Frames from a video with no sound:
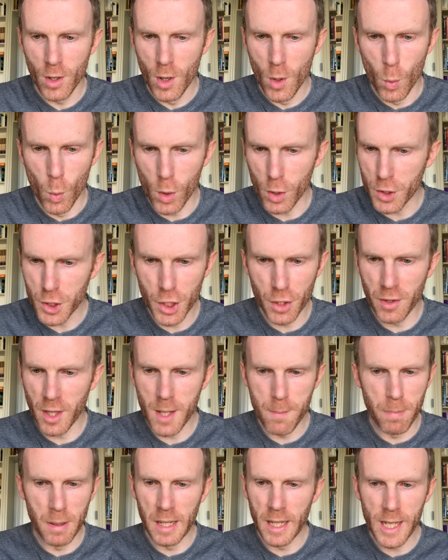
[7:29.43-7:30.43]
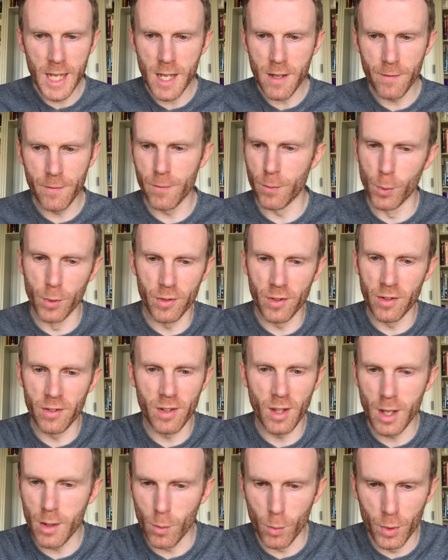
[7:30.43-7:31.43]
What should they believe? Was
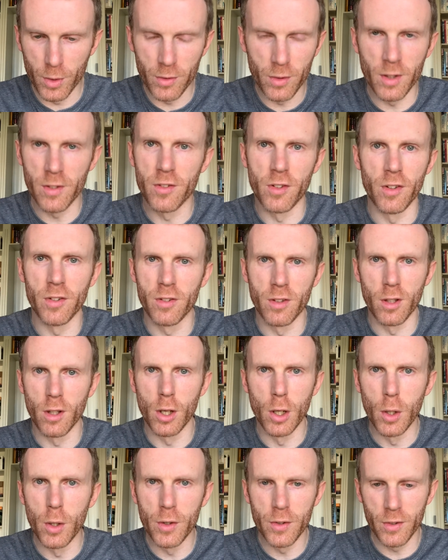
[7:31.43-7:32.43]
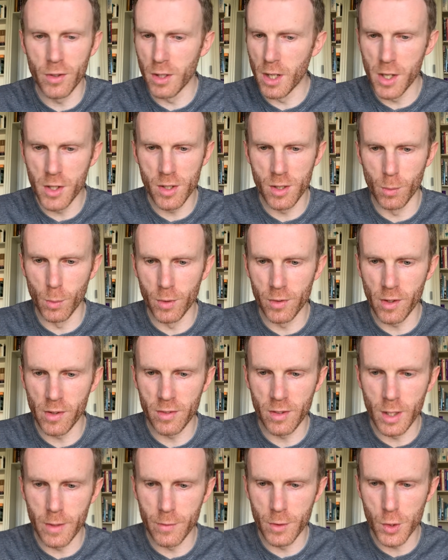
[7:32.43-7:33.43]
this just a hallucination? Was
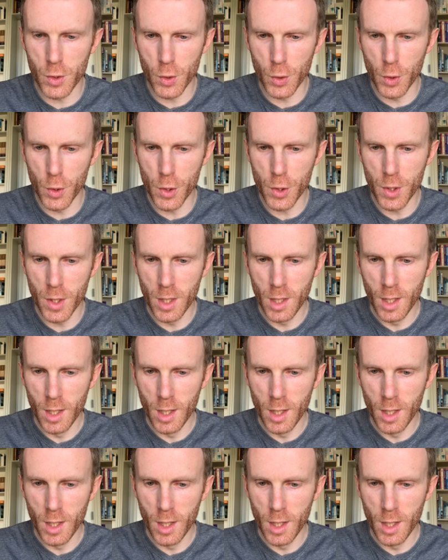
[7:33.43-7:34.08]
this even true?